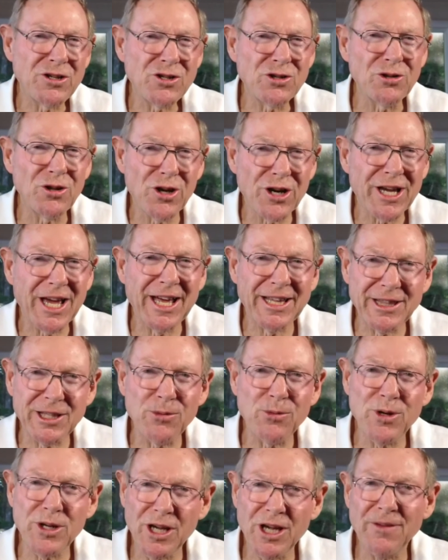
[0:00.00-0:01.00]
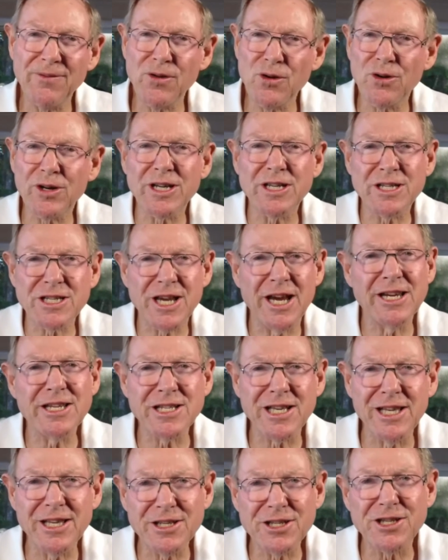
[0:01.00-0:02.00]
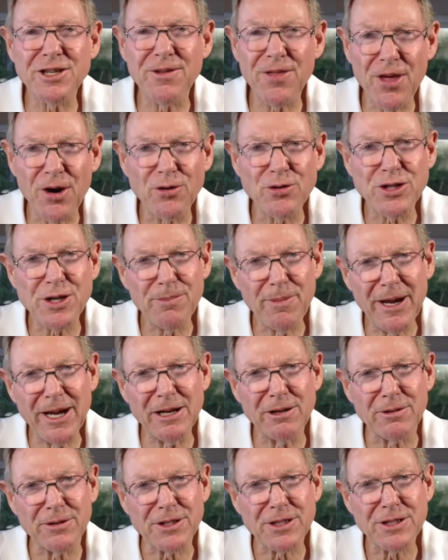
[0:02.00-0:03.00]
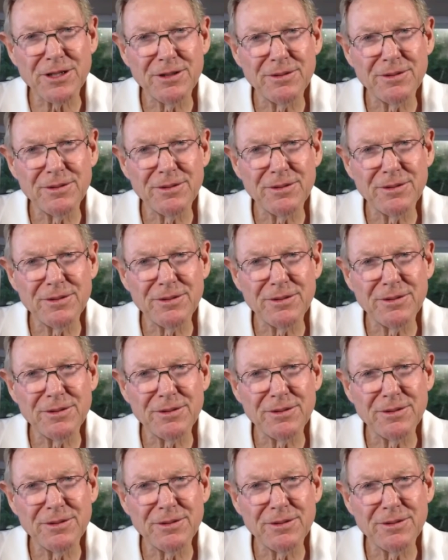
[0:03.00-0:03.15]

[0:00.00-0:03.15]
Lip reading: you look at that would give you a concise list of those amounts?